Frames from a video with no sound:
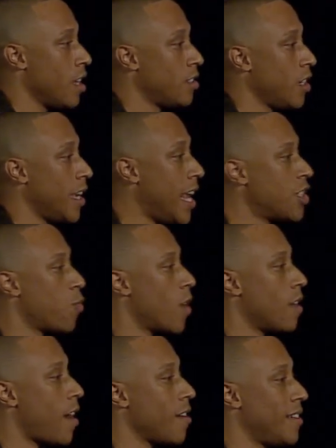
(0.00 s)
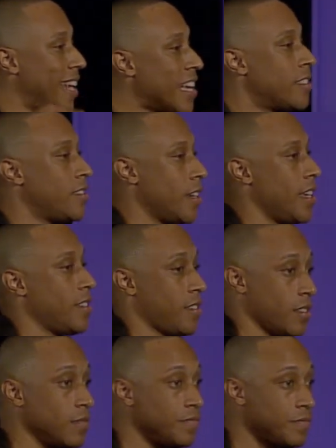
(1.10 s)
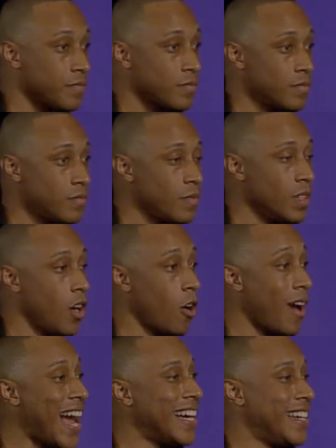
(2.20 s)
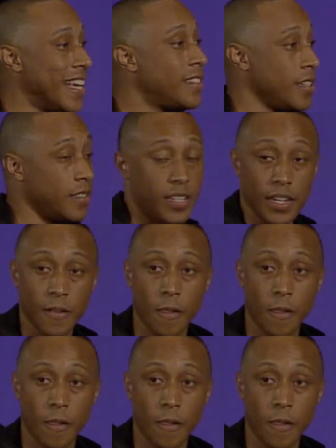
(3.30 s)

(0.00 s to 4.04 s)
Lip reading: to each one of our destinies or identity.